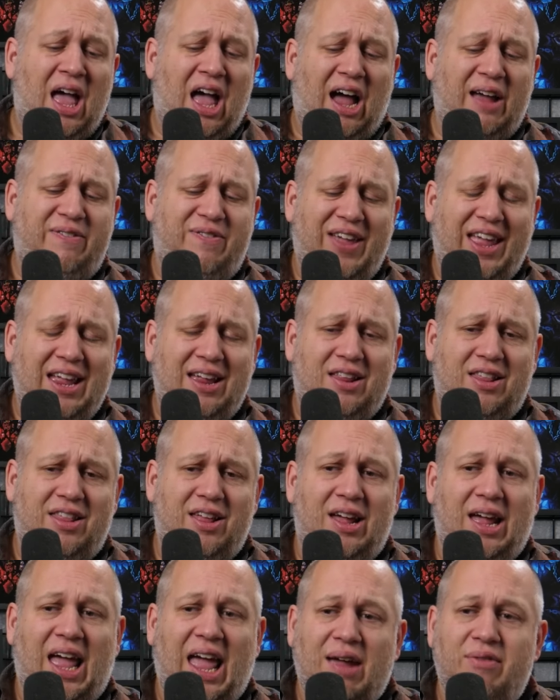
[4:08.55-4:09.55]
I think
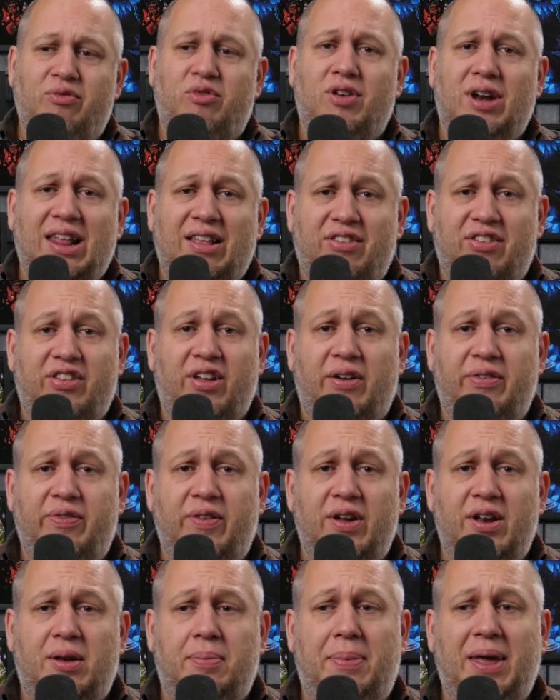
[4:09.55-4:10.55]
that it really
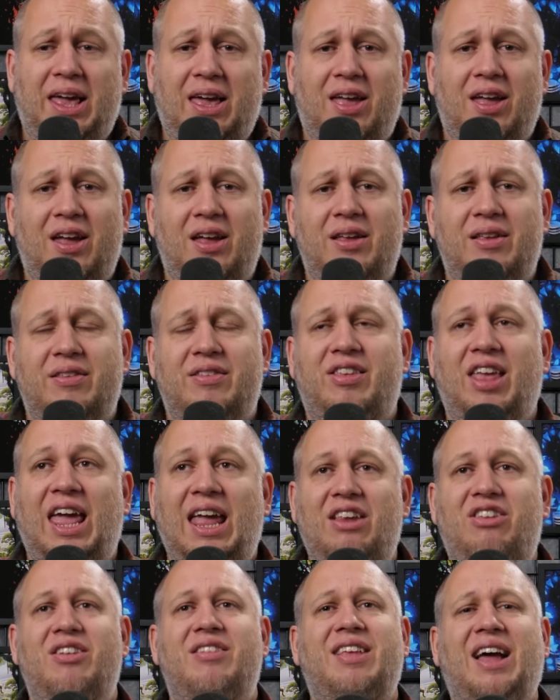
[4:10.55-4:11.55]
suffered because
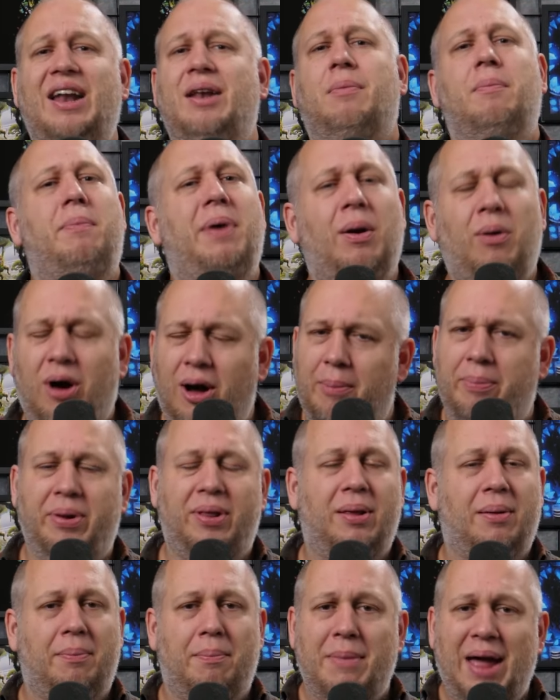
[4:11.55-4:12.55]
he just hadn't built up
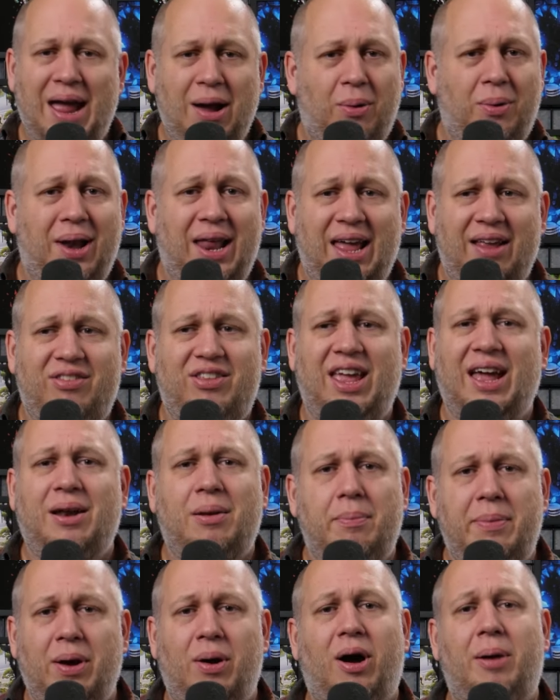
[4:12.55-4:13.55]
the mail list, he
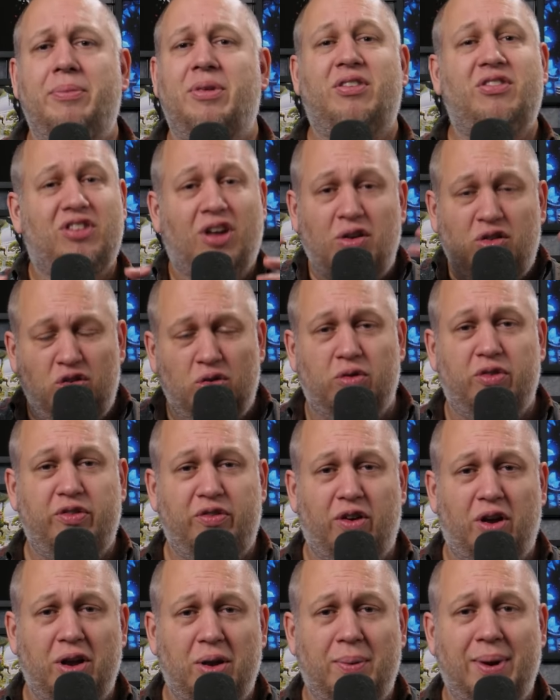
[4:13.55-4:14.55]
hadn't built up the social
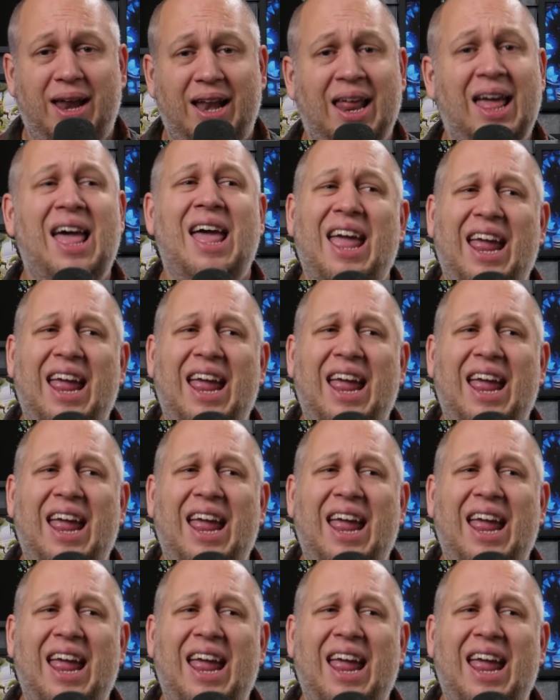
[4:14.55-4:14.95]
following,